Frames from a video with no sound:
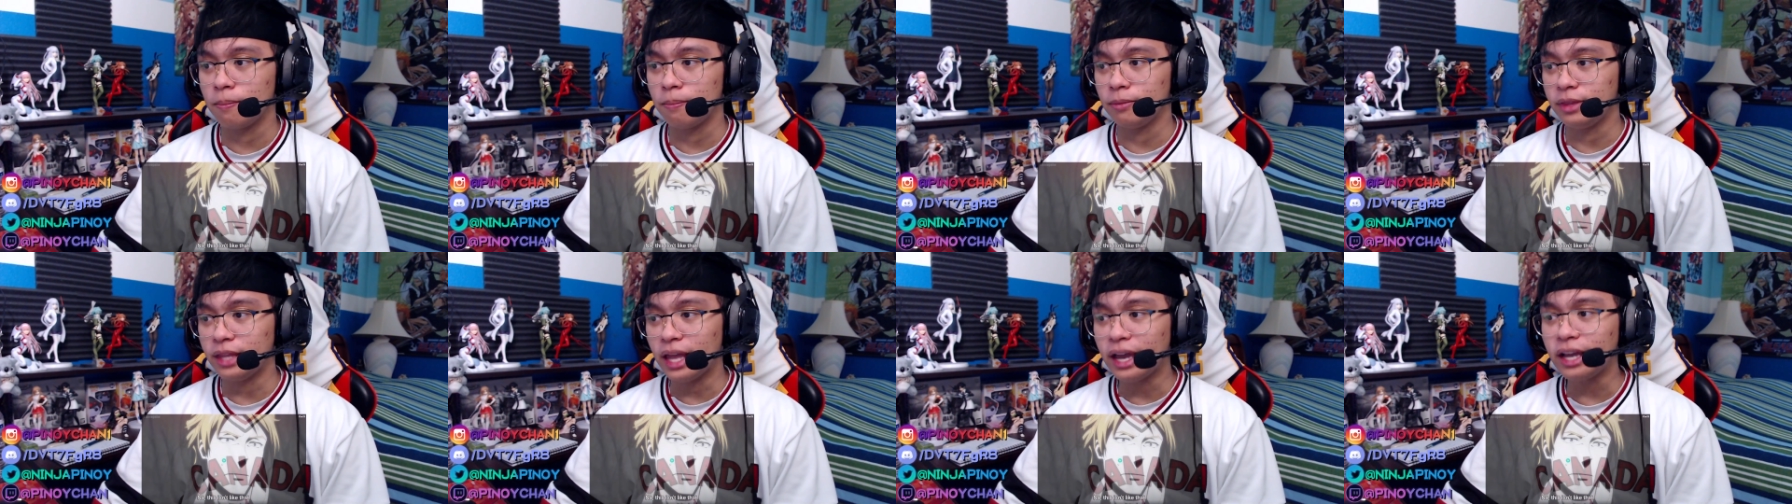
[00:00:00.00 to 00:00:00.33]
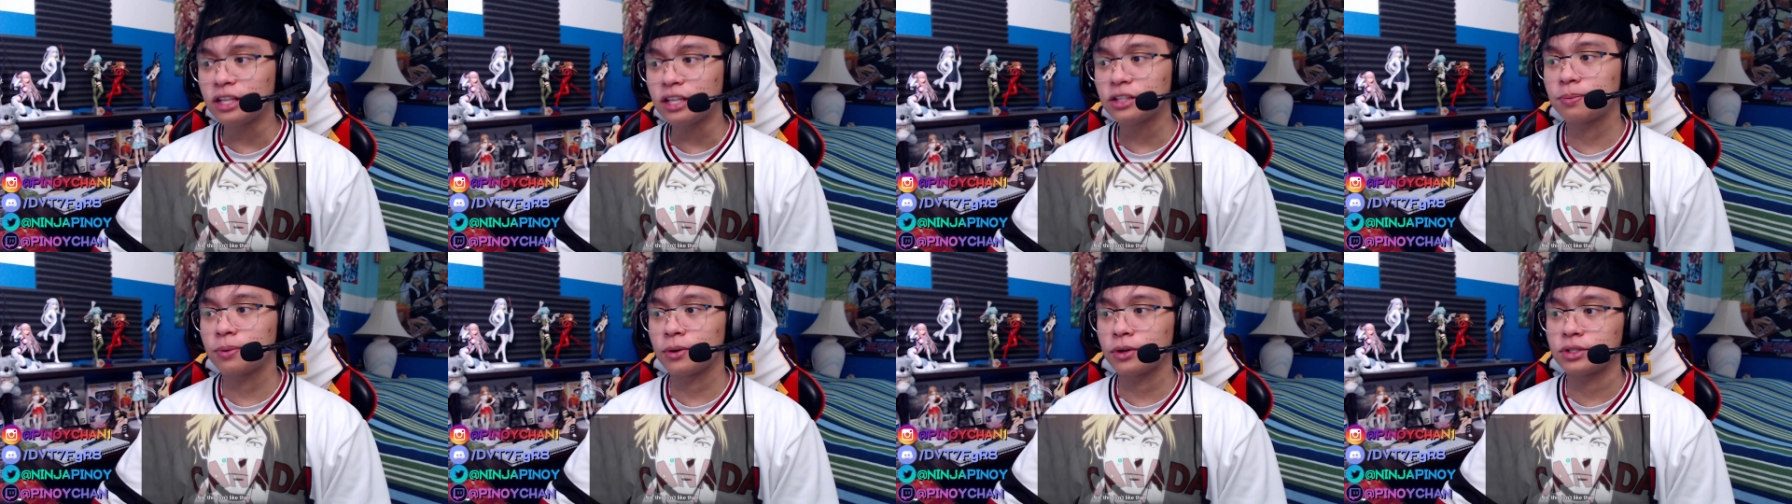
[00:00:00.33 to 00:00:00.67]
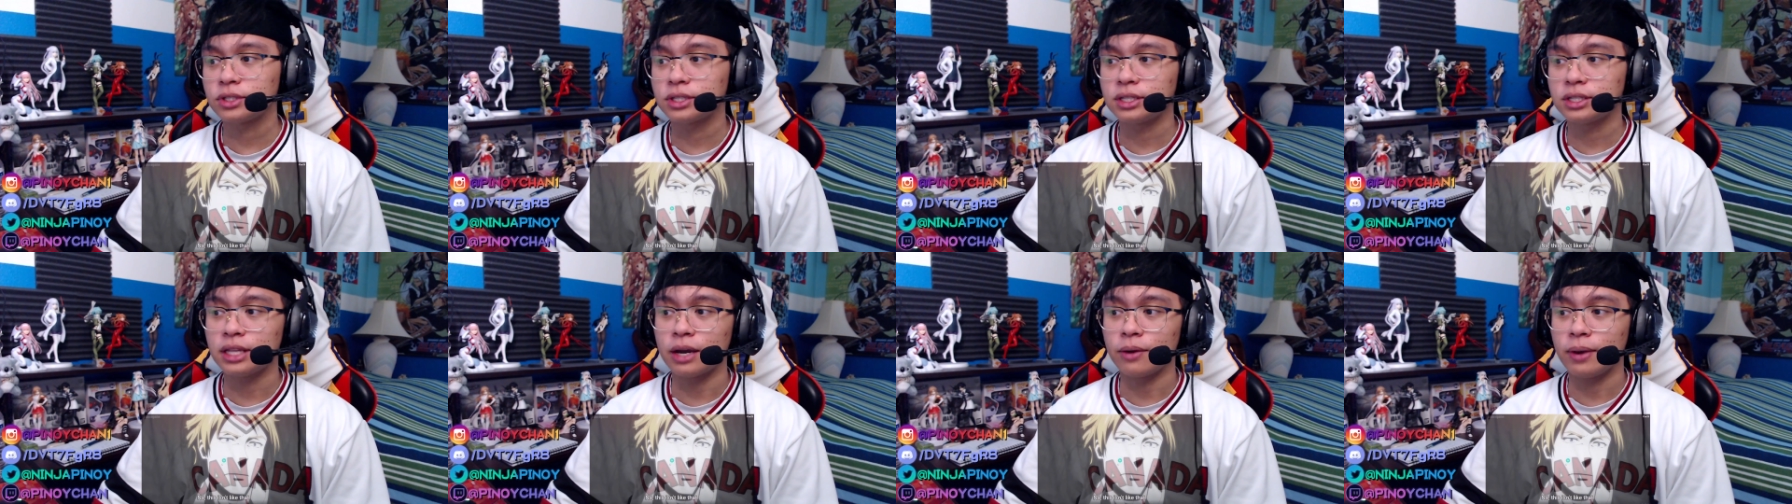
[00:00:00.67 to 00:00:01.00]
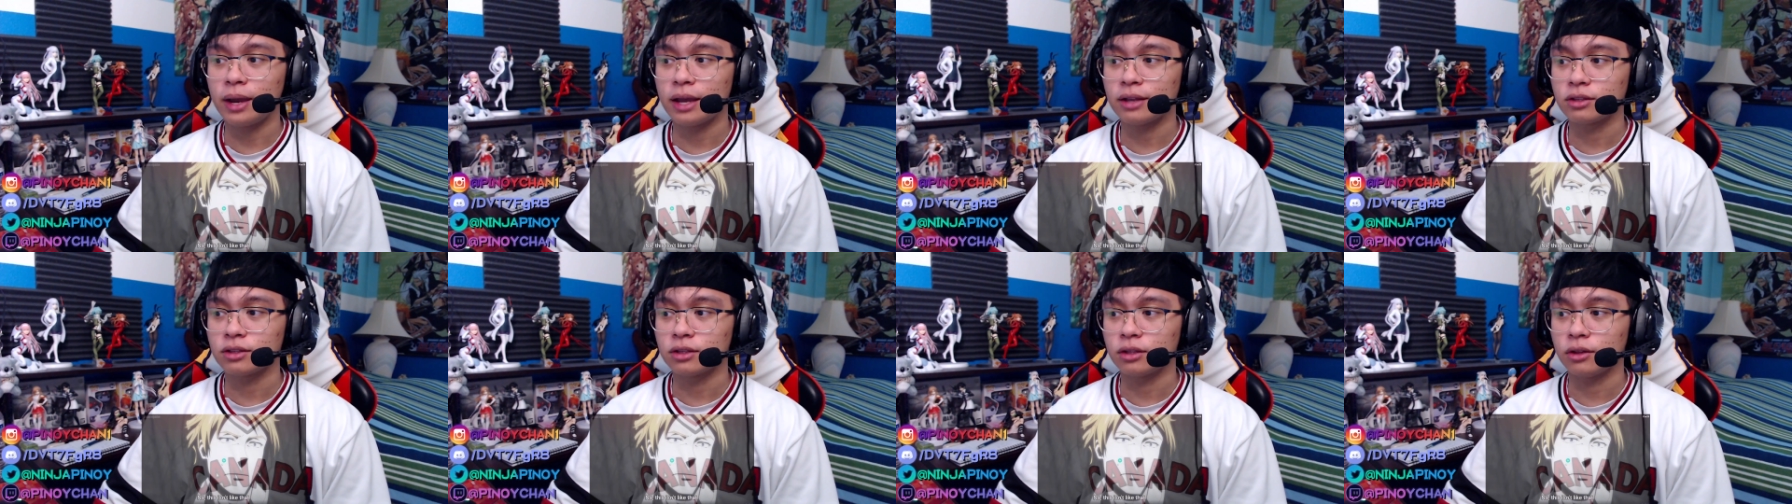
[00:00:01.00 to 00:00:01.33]
next person that we
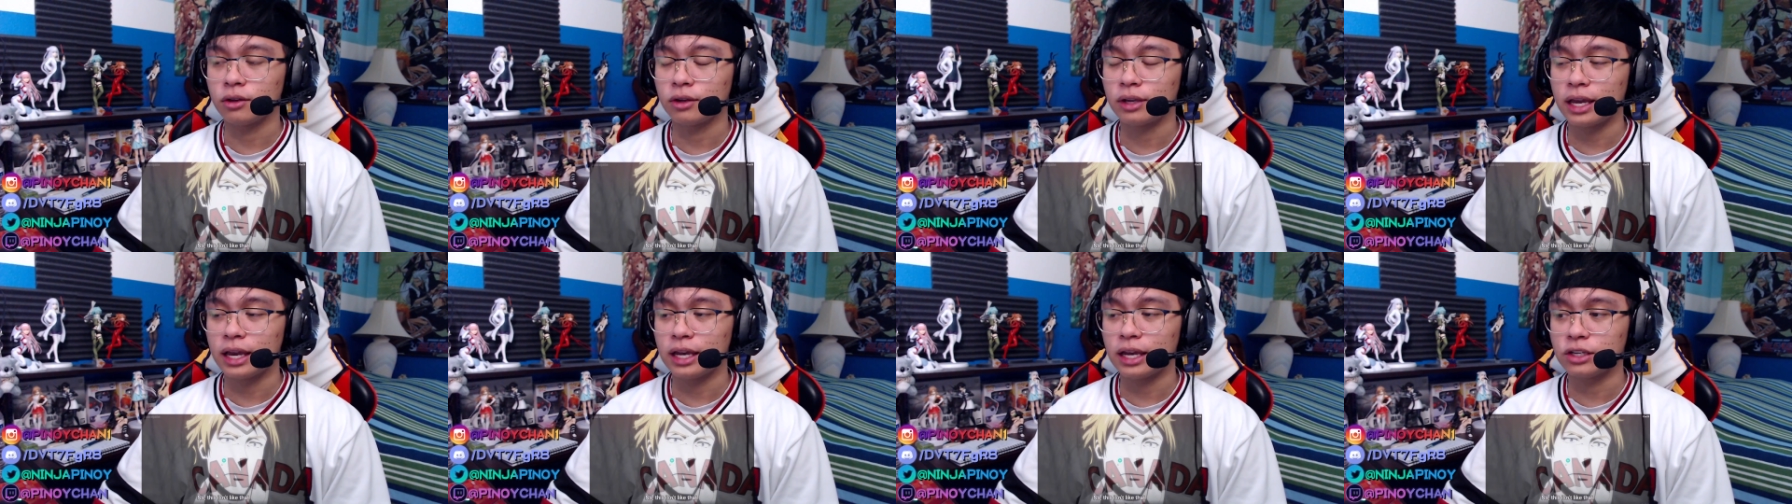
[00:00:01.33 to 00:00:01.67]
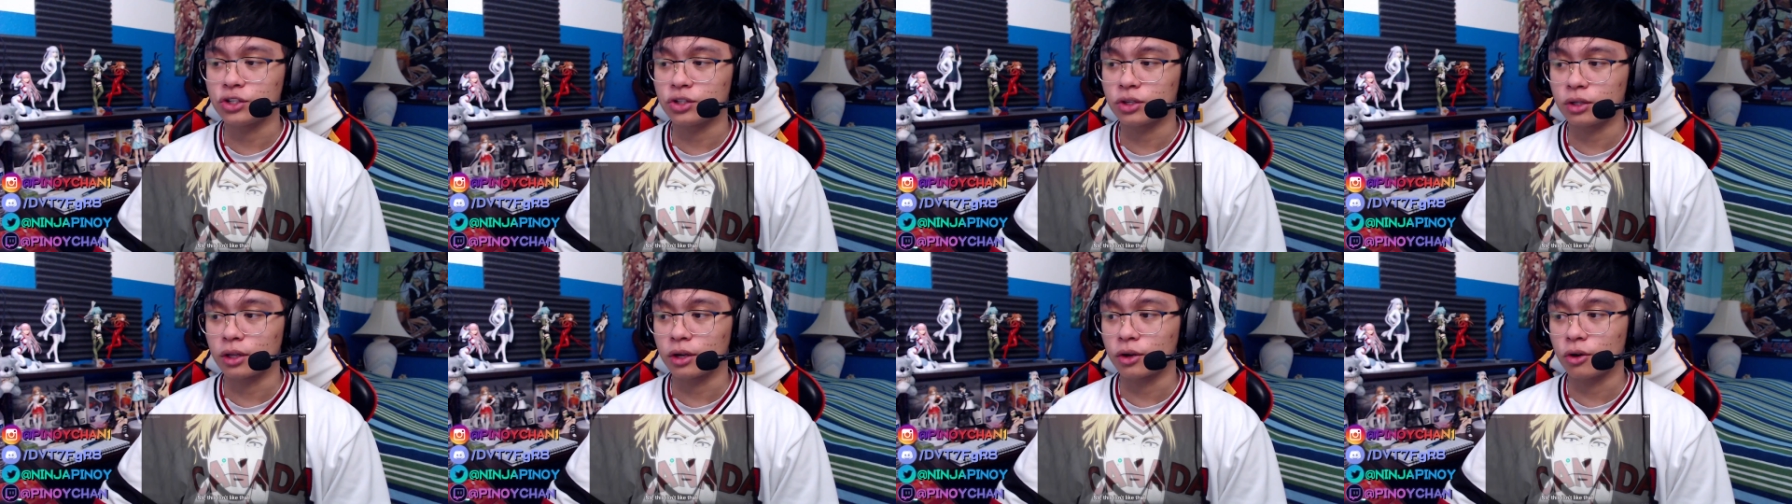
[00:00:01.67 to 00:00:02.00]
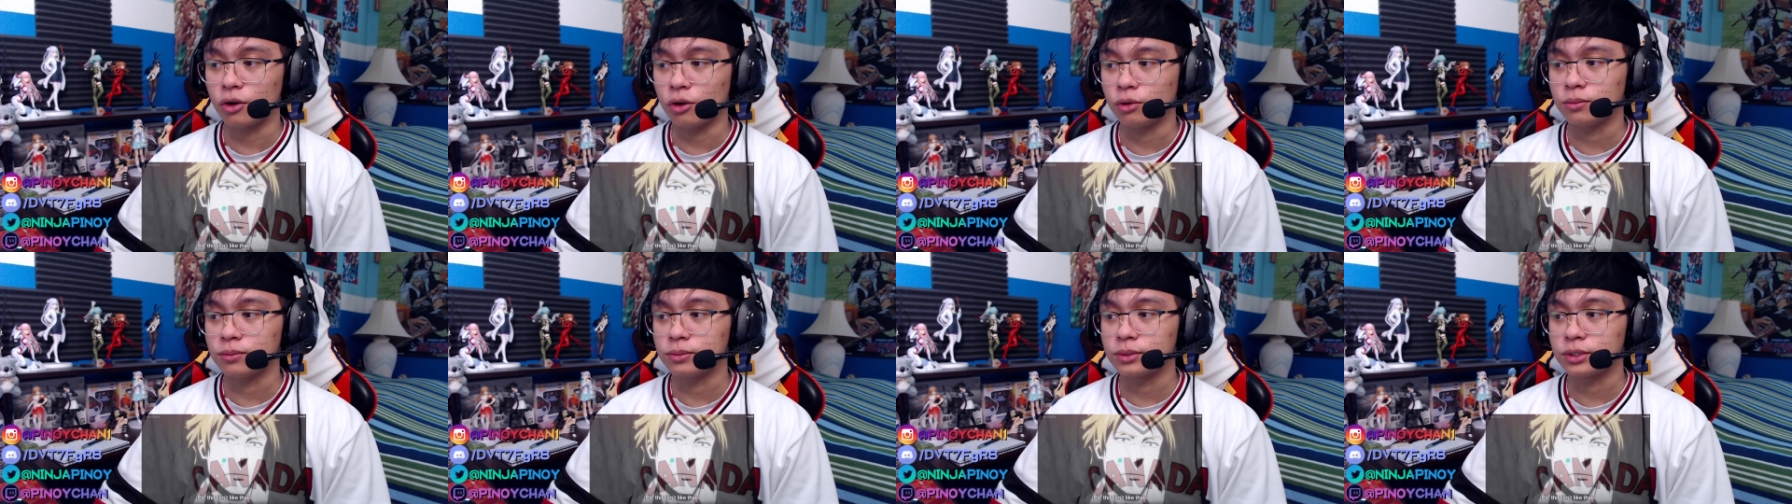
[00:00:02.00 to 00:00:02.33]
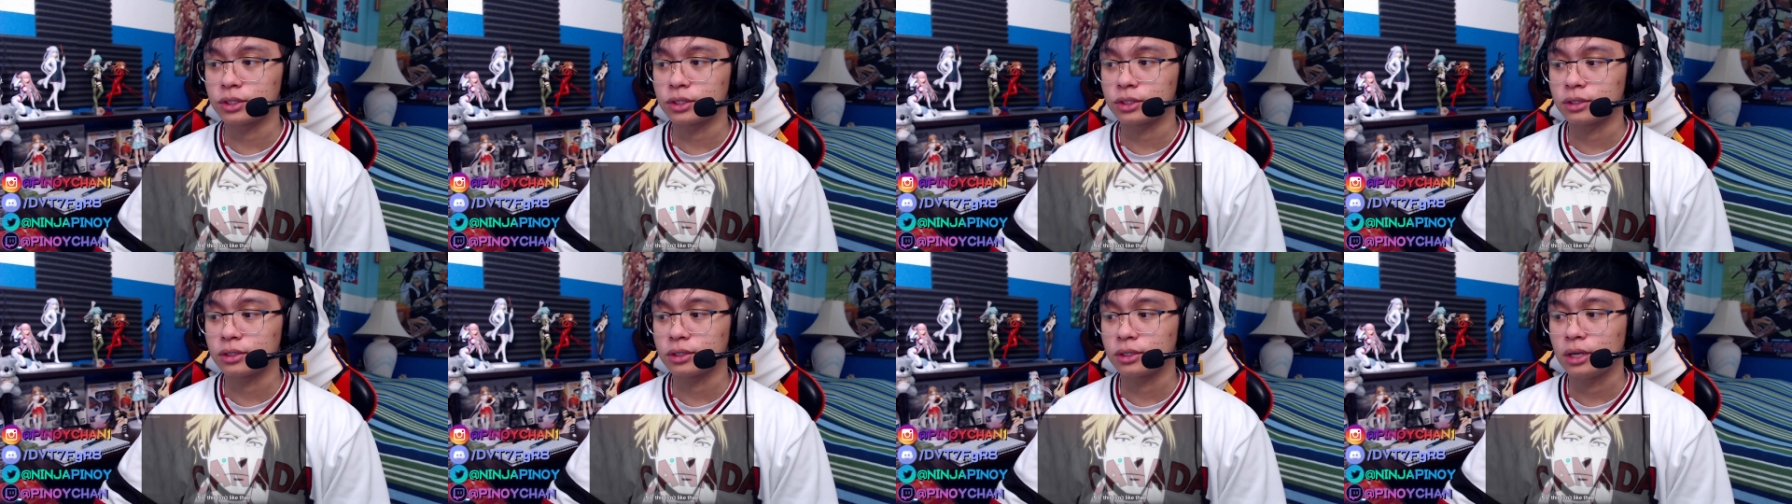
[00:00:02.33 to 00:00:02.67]
have to look at is Sherlock Holmes.